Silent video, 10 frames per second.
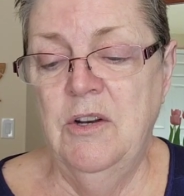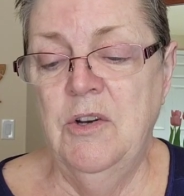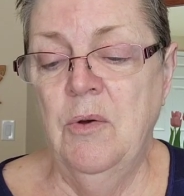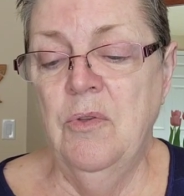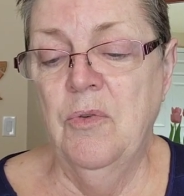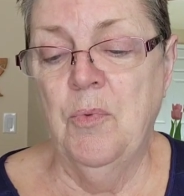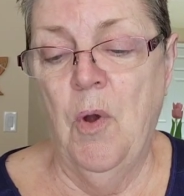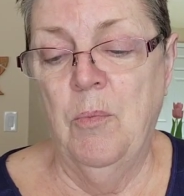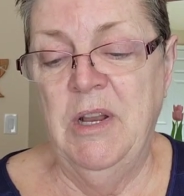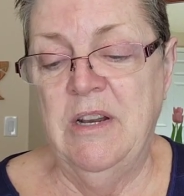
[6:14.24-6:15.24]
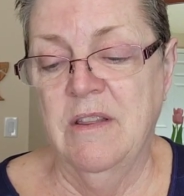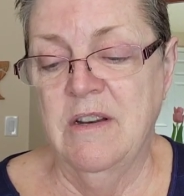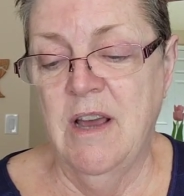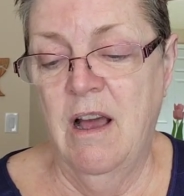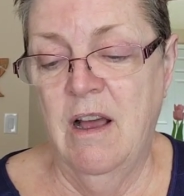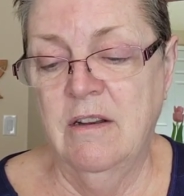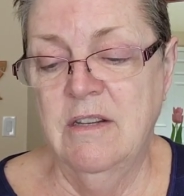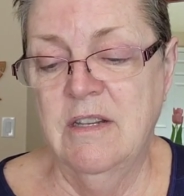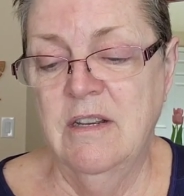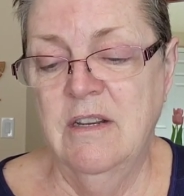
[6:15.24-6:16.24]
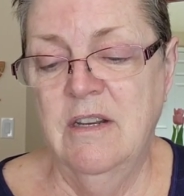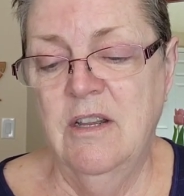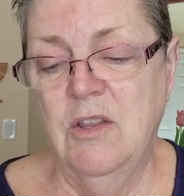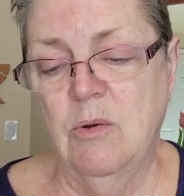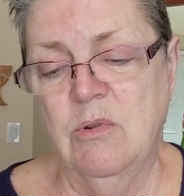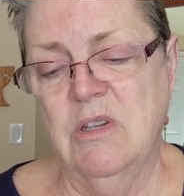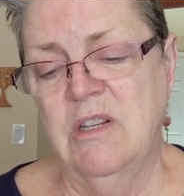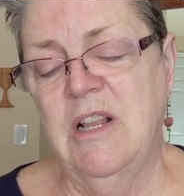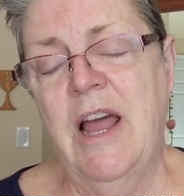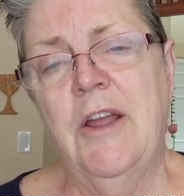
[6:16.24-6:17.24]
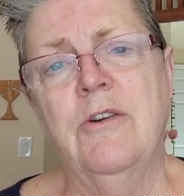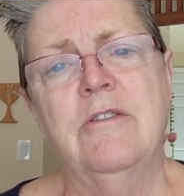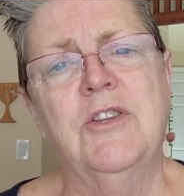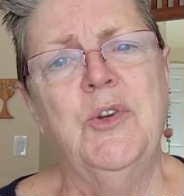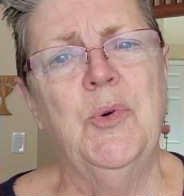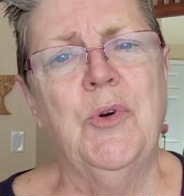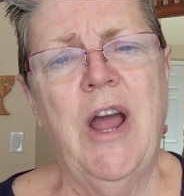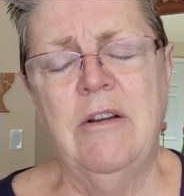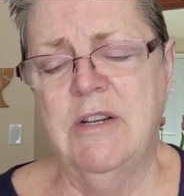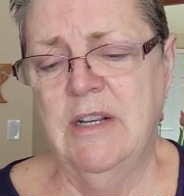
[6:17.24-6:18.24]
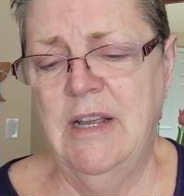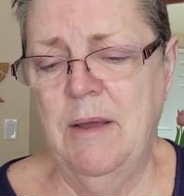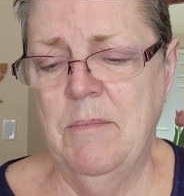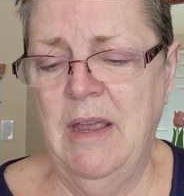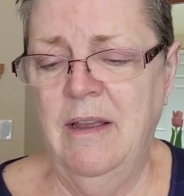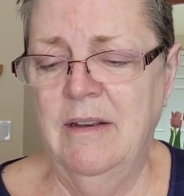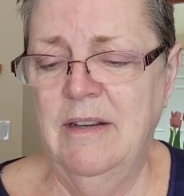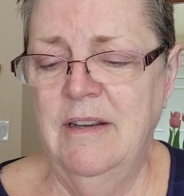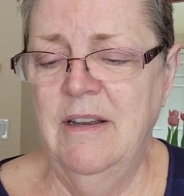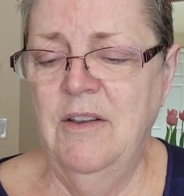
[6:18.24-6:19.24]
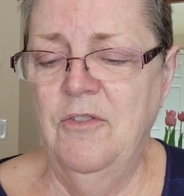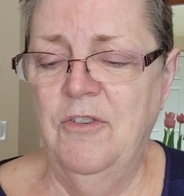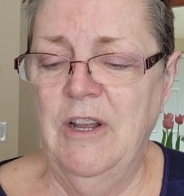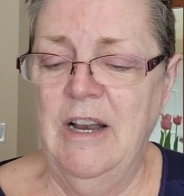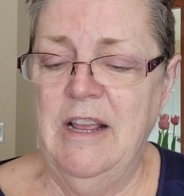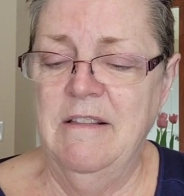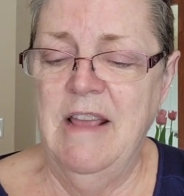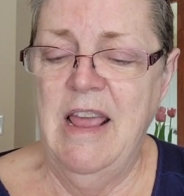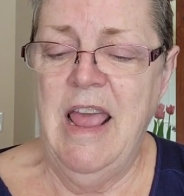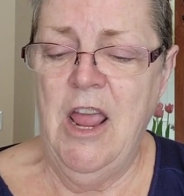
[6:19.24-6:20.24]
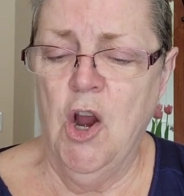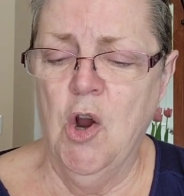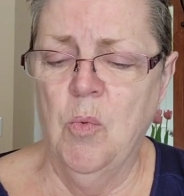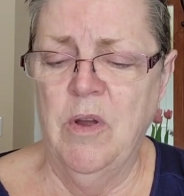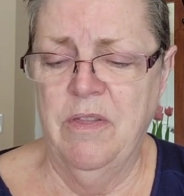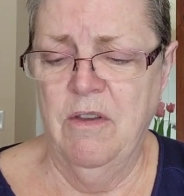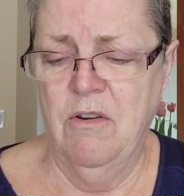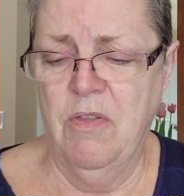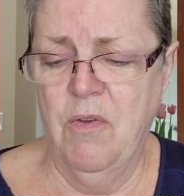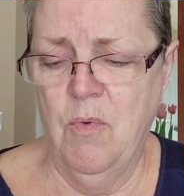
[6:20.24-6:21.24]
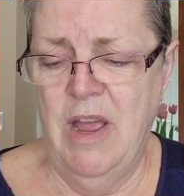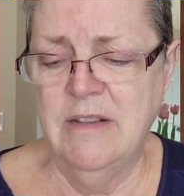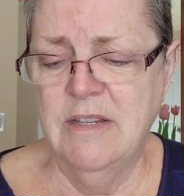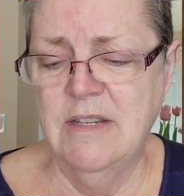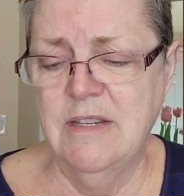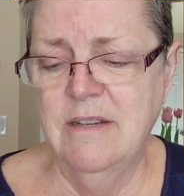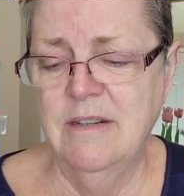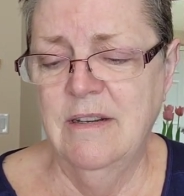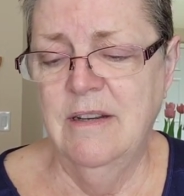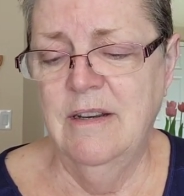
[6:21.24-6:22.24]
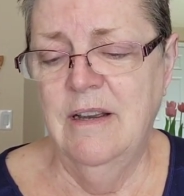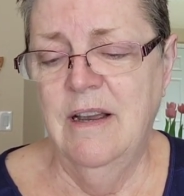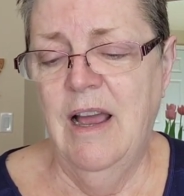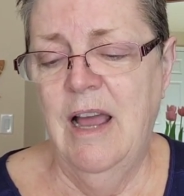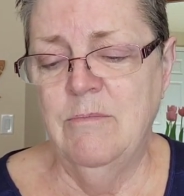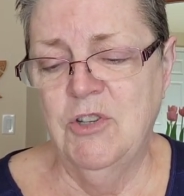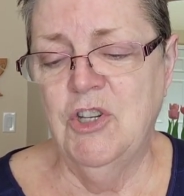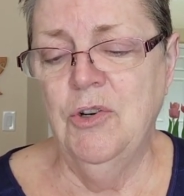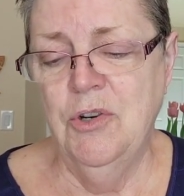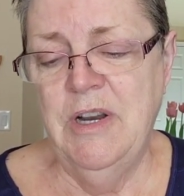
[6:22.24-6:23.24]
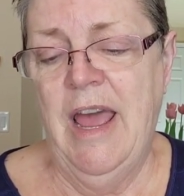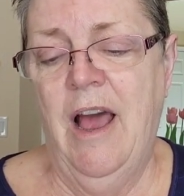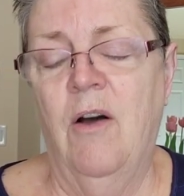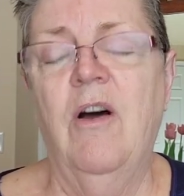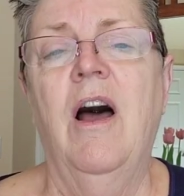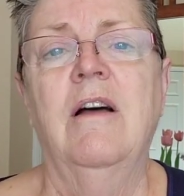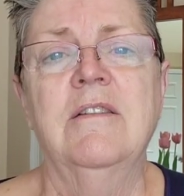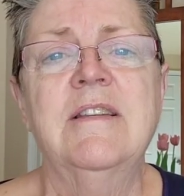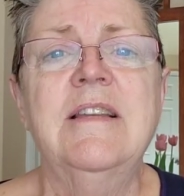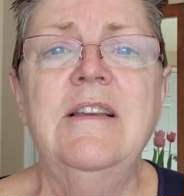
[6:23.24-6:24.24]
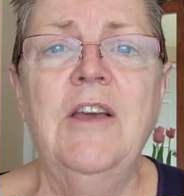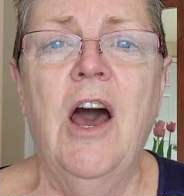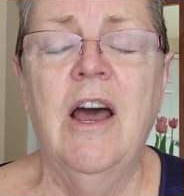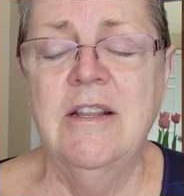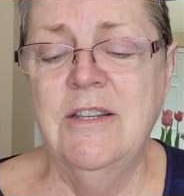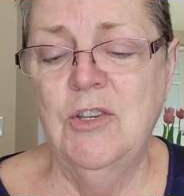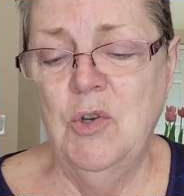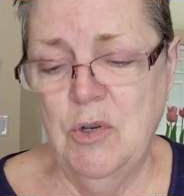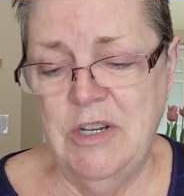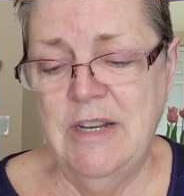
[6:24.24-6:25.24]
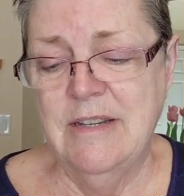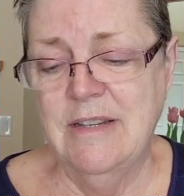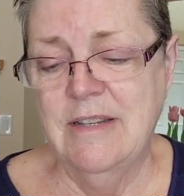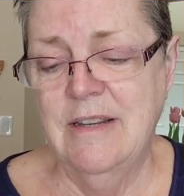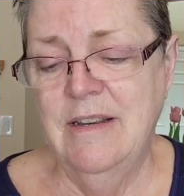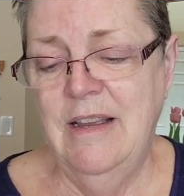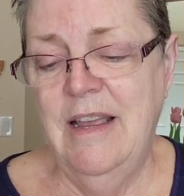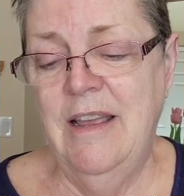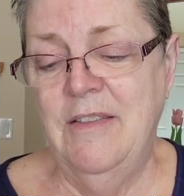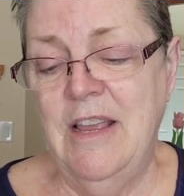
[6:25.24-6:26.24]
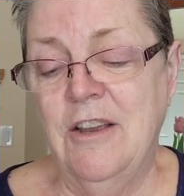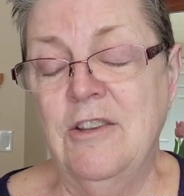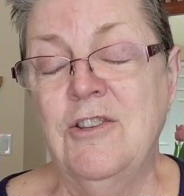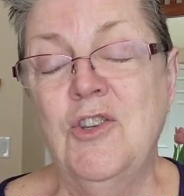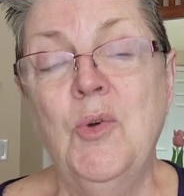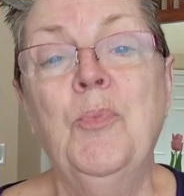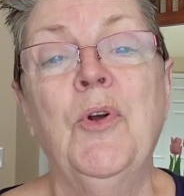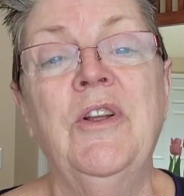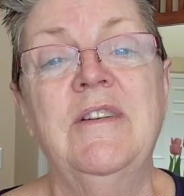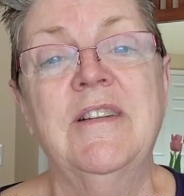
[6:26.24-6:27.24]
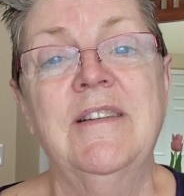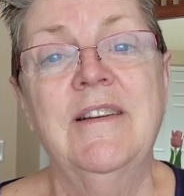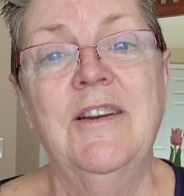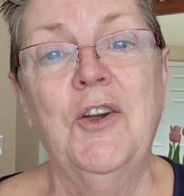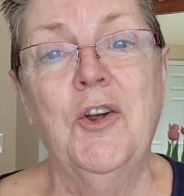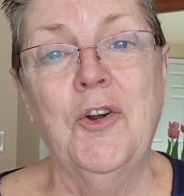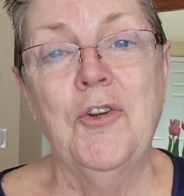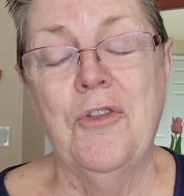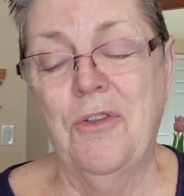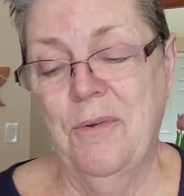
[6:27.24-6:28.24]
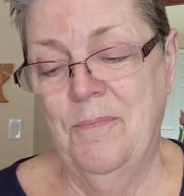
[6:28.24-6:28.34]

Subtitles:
Don't throw me to the dogs, those liars who are out to get me, filling the air with their threats. I'm sure now I'll see God's goodness in the exuberant earth.